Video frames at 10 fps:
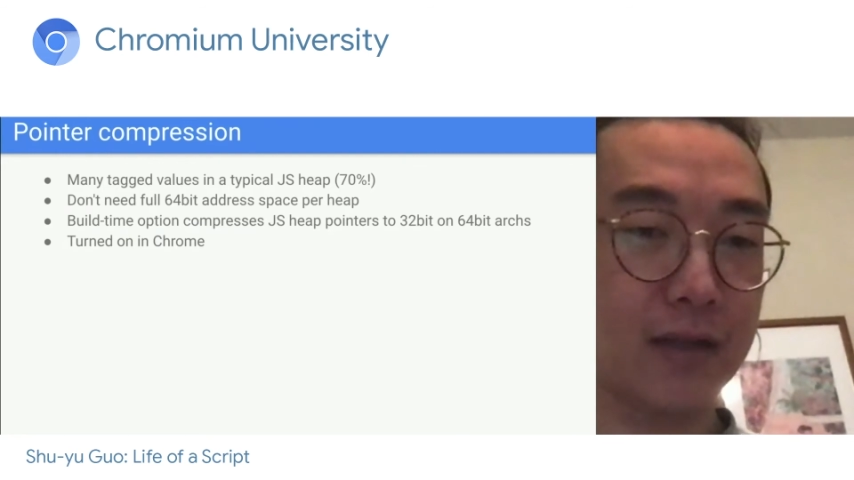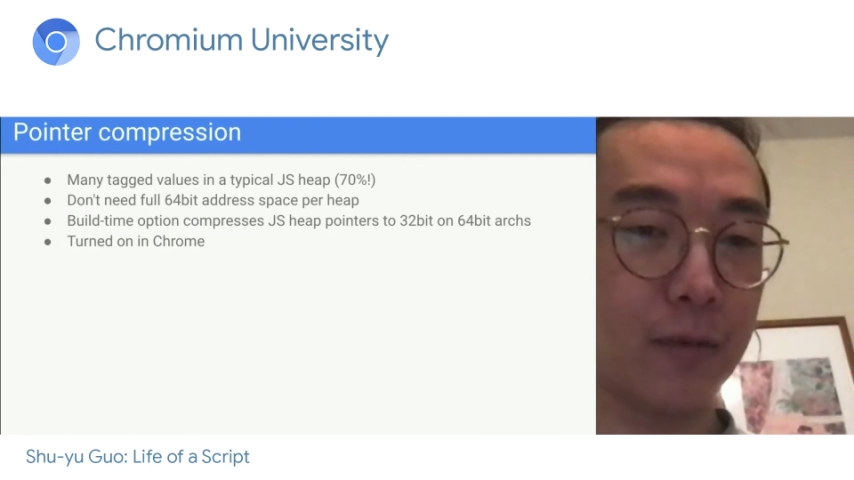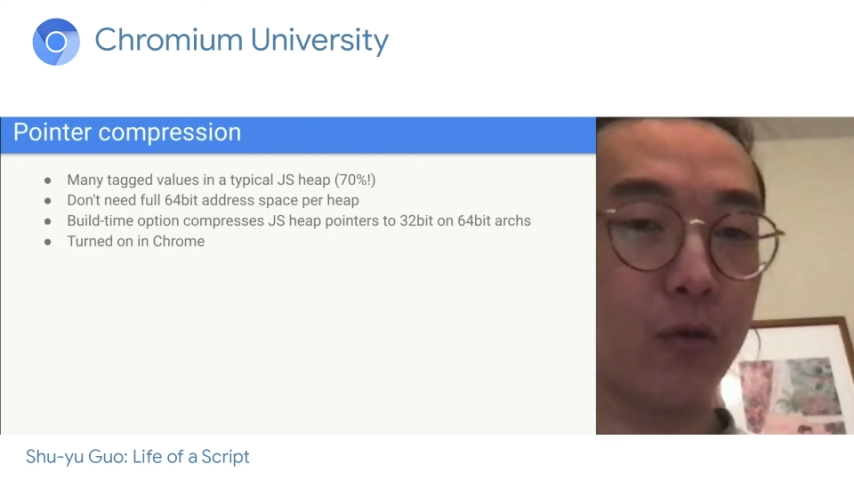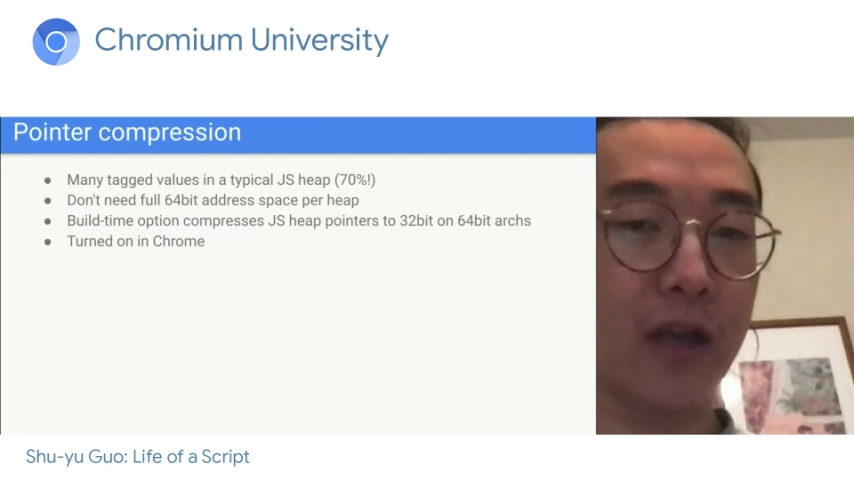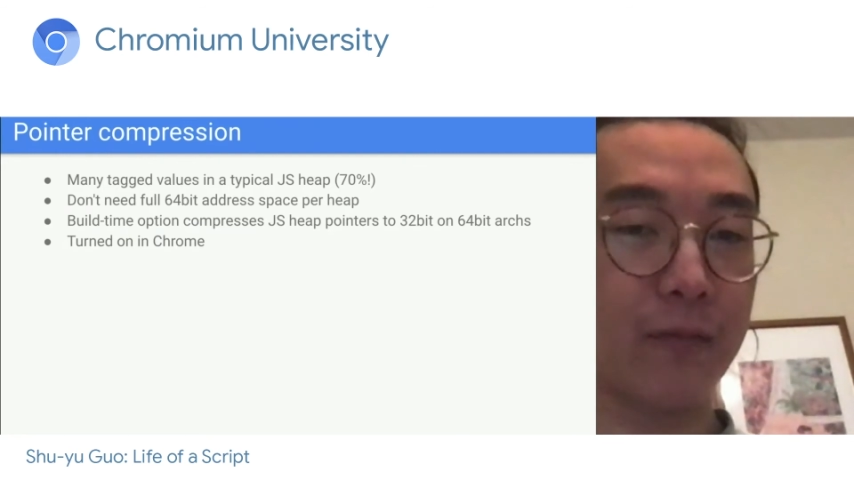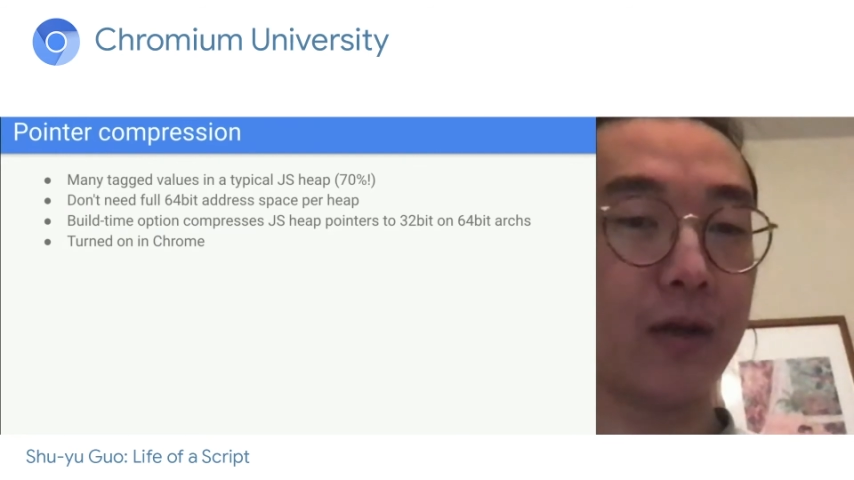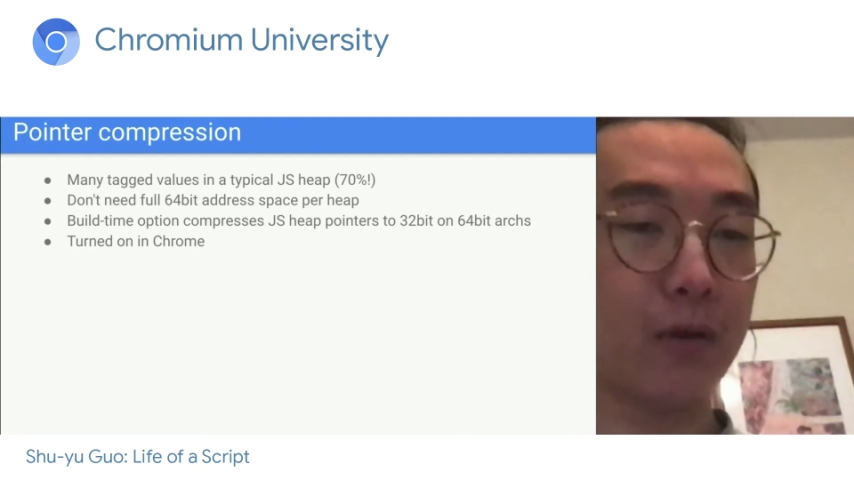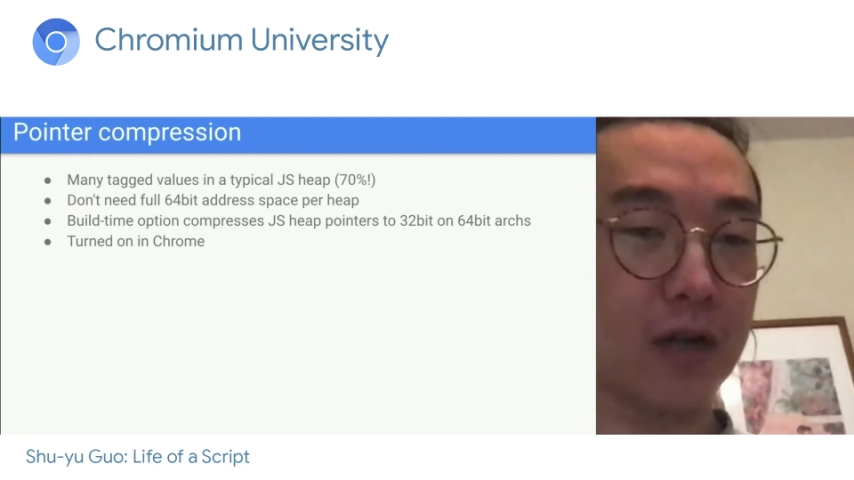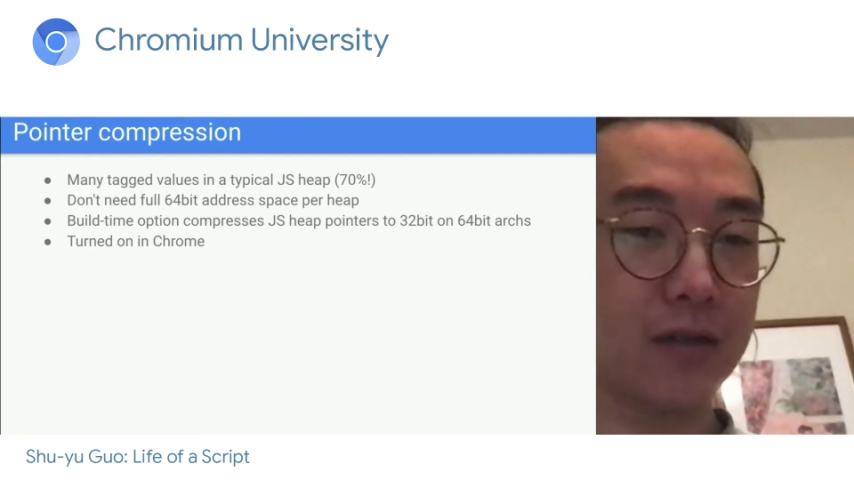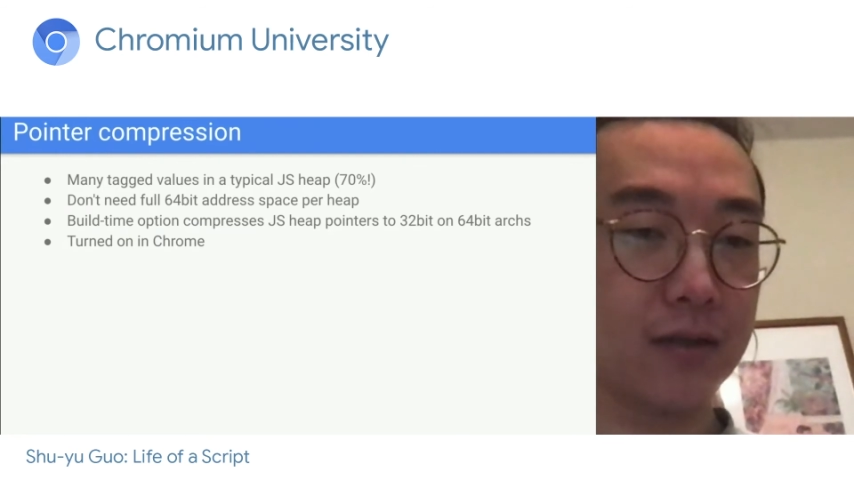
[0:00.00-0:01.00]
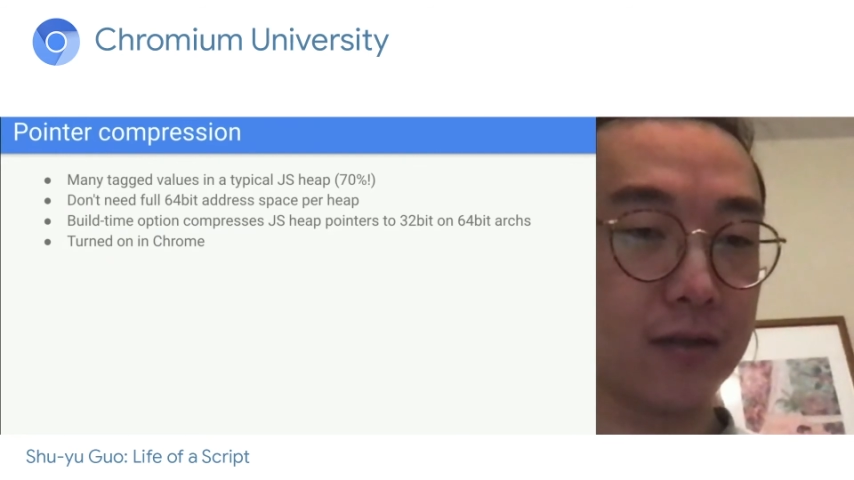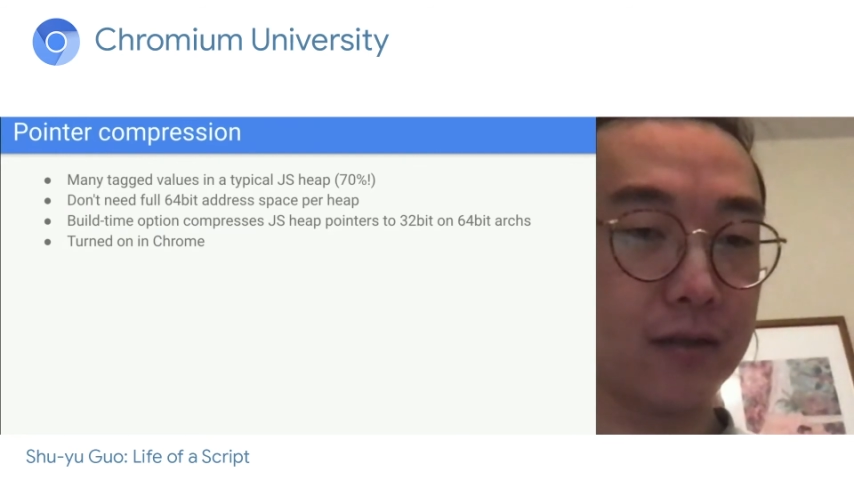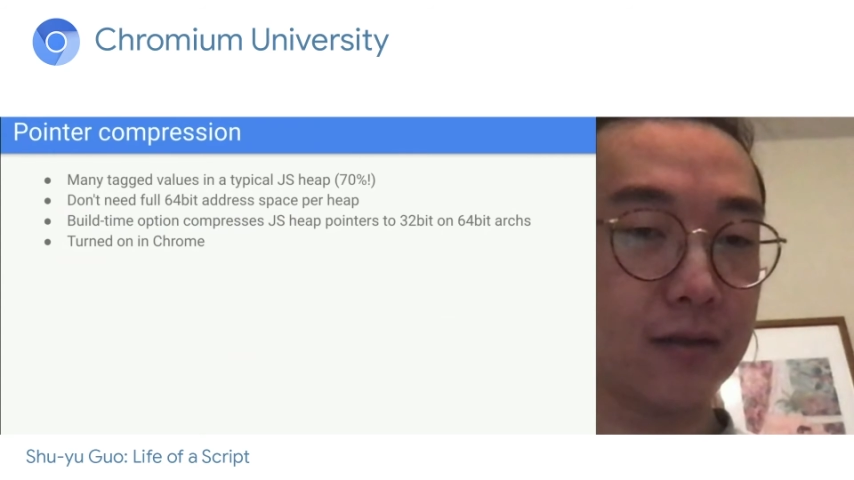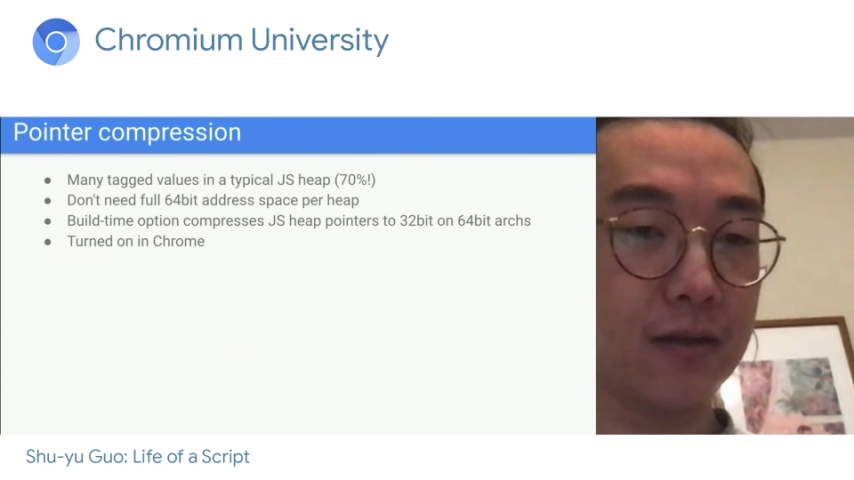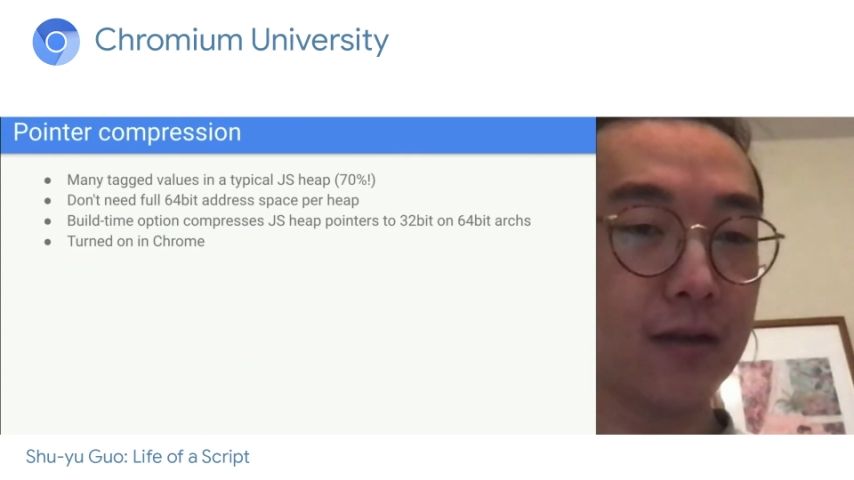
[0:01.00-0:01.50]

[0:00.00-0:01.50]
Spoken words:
but we have many processes.